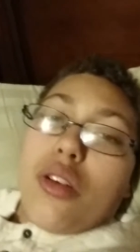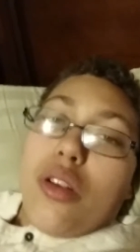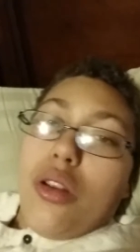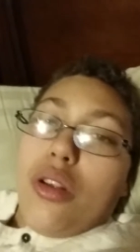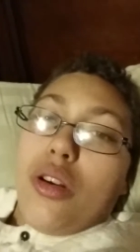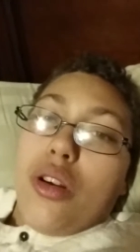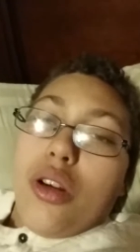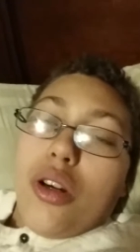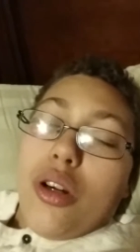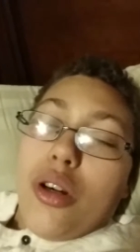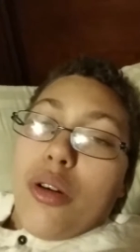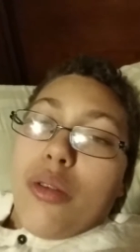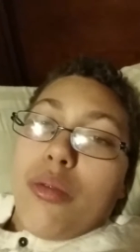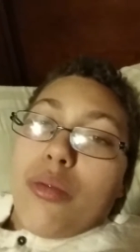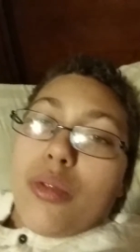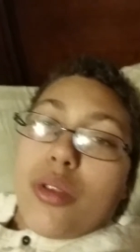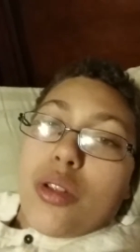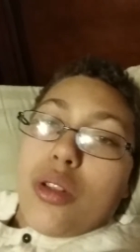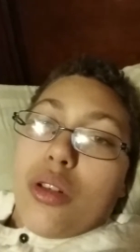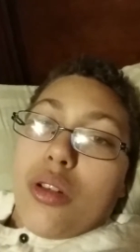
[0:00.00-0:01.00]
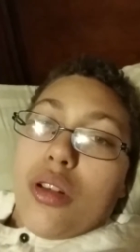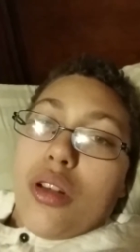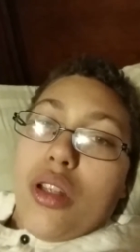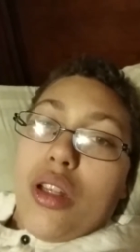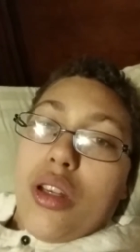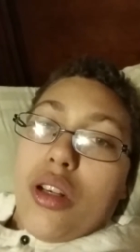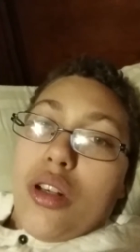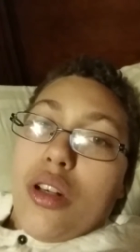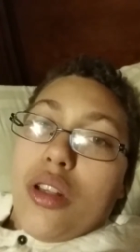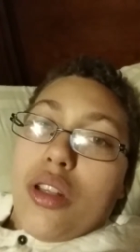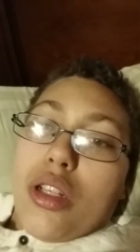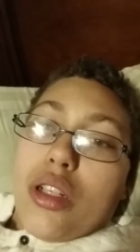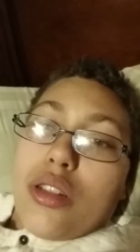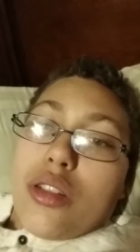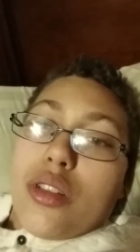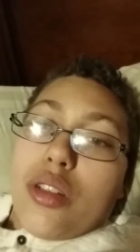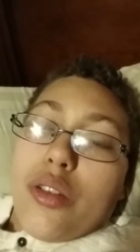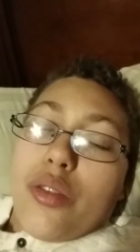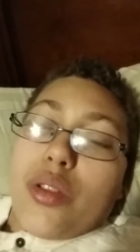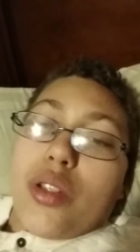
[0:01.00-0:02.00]
You know, so you know
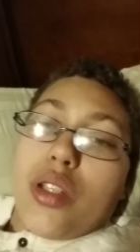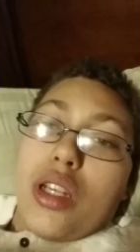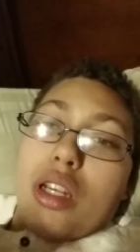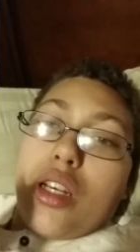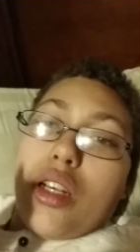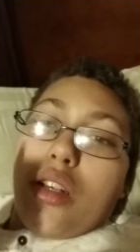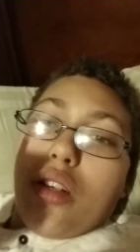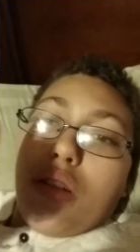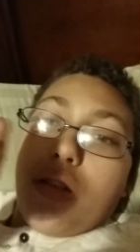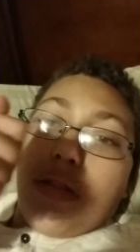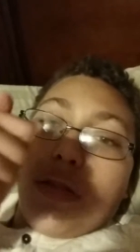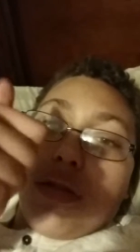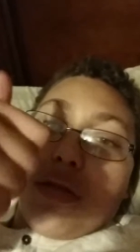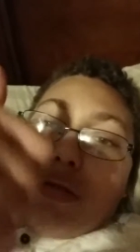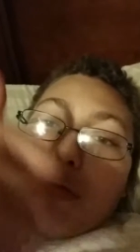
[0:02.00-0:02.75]
that stuff. So yeah.